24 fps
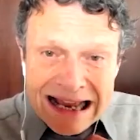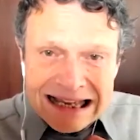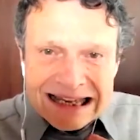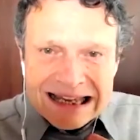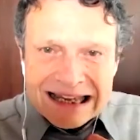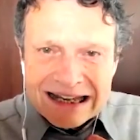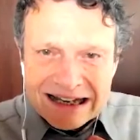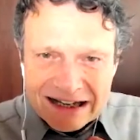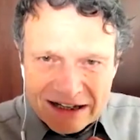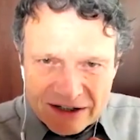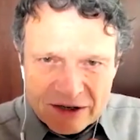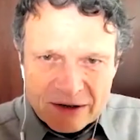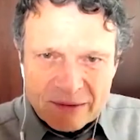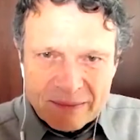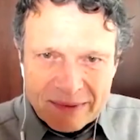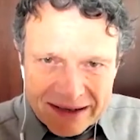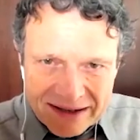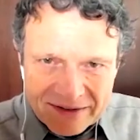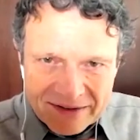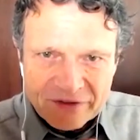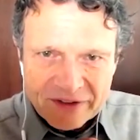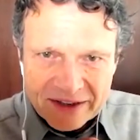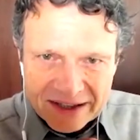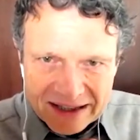care
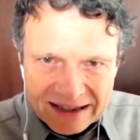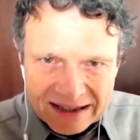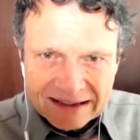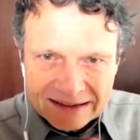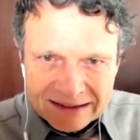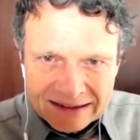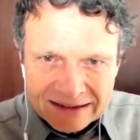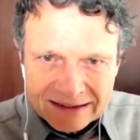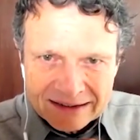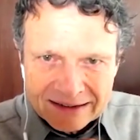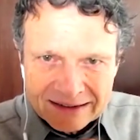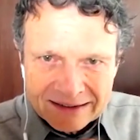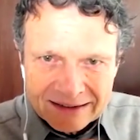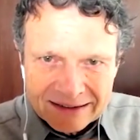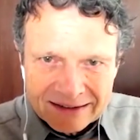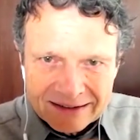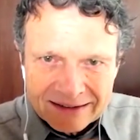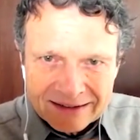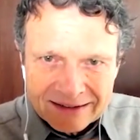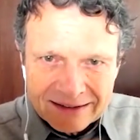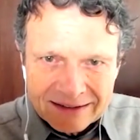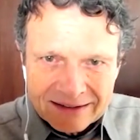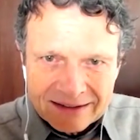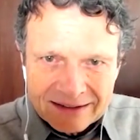about that.
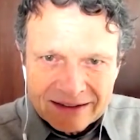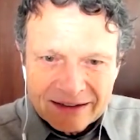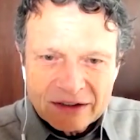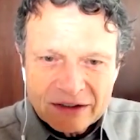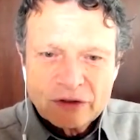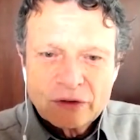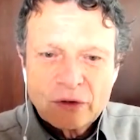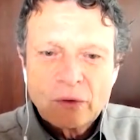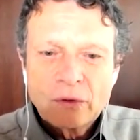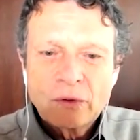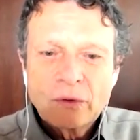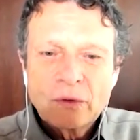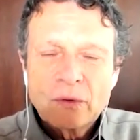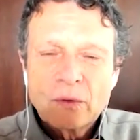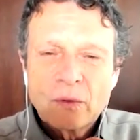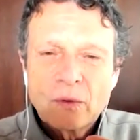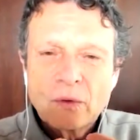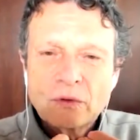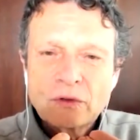Don't